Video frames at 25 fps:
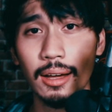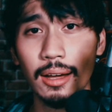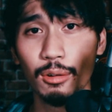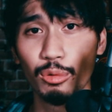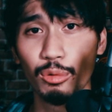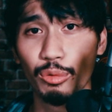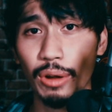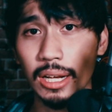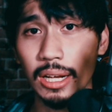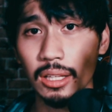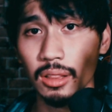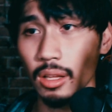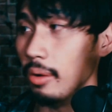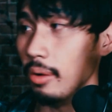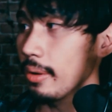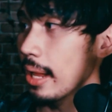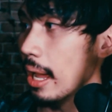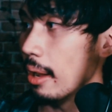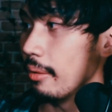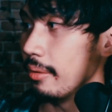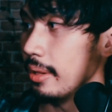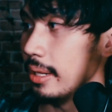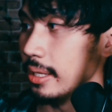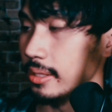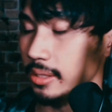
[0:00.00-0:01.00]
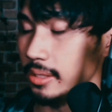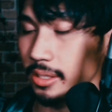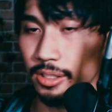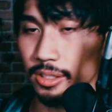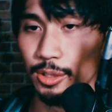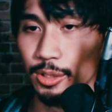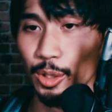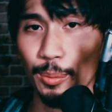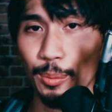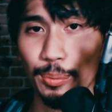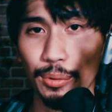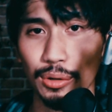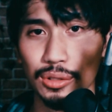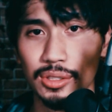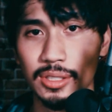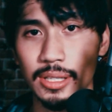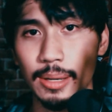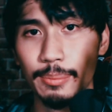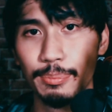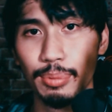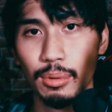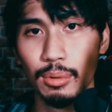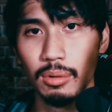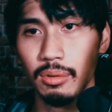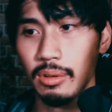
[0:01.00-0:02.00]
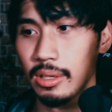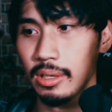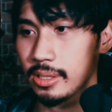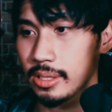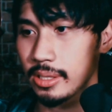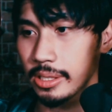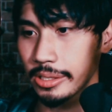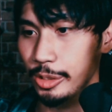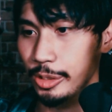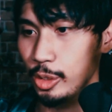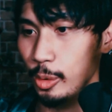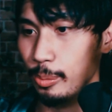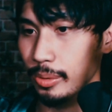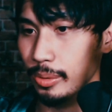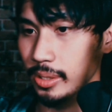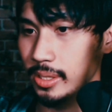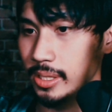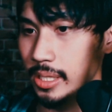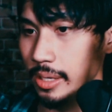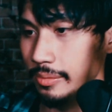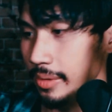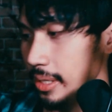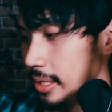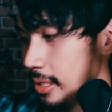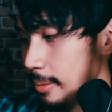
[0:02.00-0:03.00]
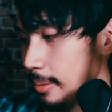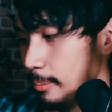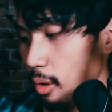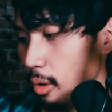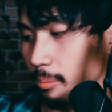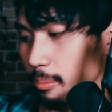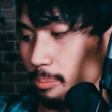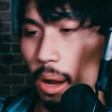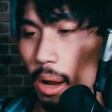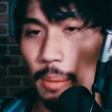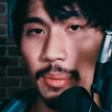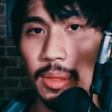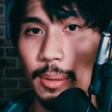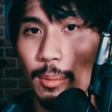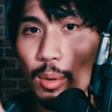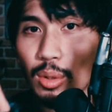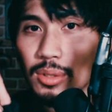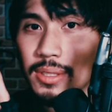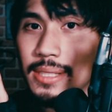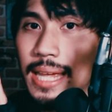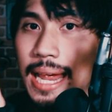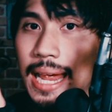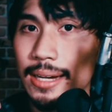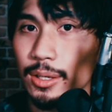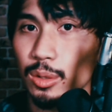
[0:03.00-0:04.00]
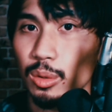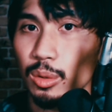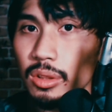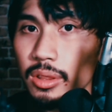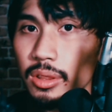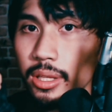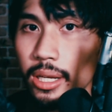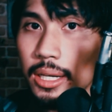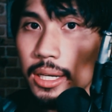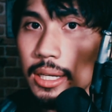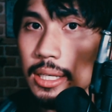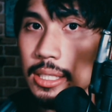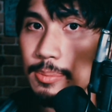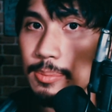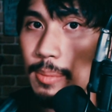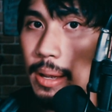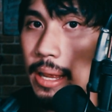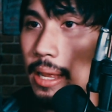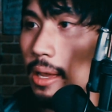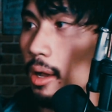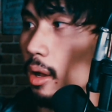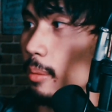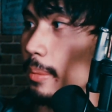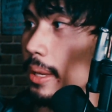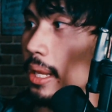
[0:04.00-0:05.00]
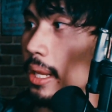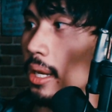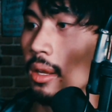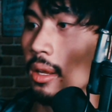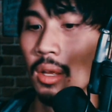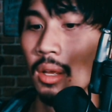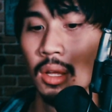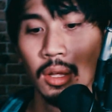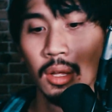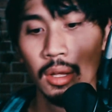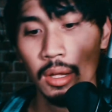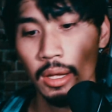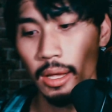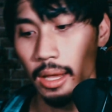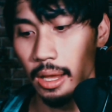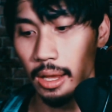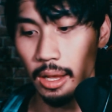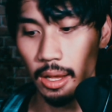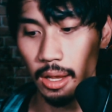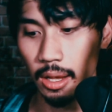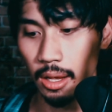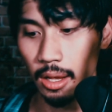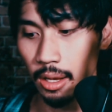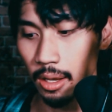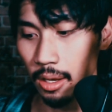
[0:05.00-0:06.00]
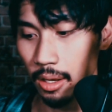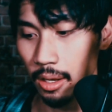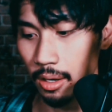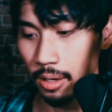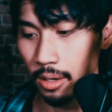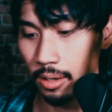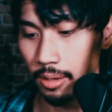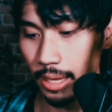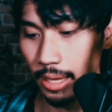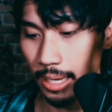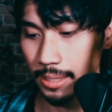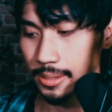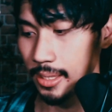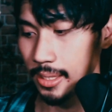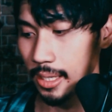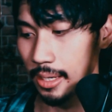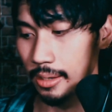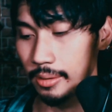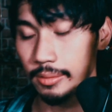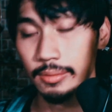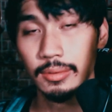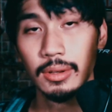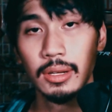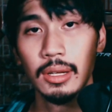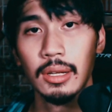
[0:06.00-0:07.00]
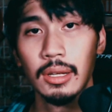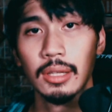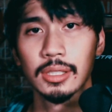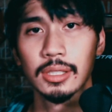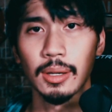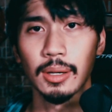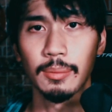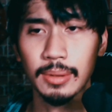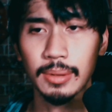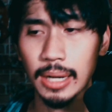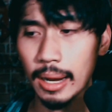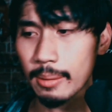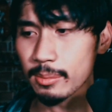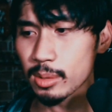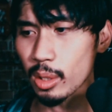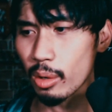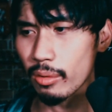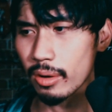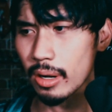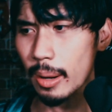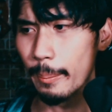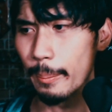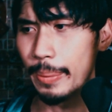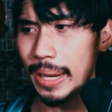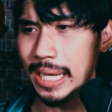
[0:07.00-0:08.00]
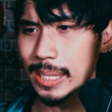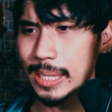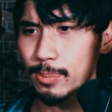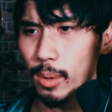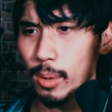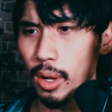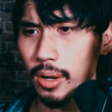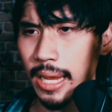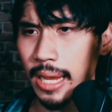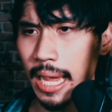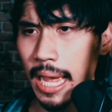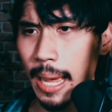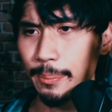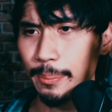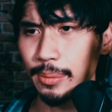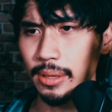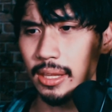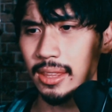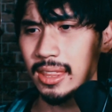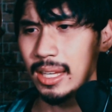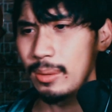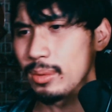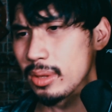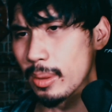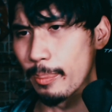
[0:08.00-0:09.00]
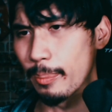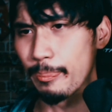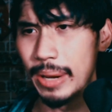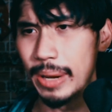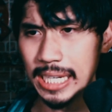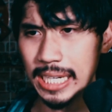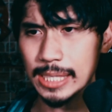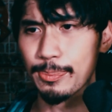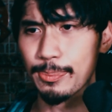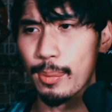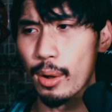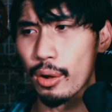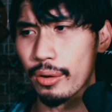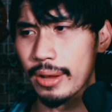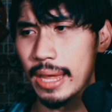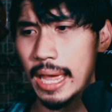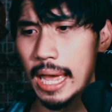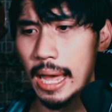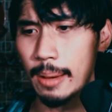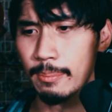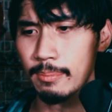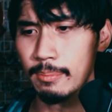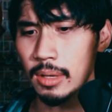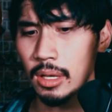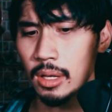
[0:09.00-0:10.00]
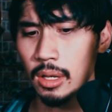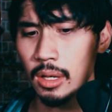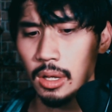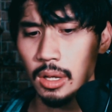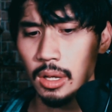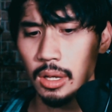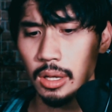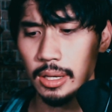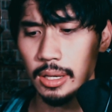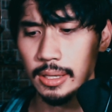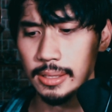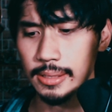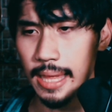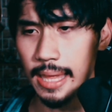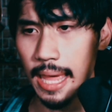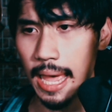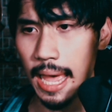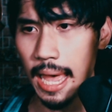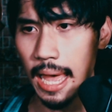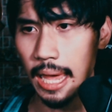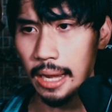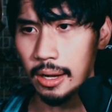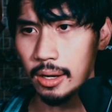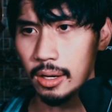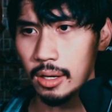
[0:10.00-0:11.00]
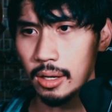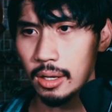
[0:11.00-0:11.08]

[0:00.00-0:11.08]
rig loadout. It's super simple. It's just super civvy. Probably the most tactical thing is my helmet, and that's it. Sometimes I'll run a baseball cap, but the thing with the baseball cap is that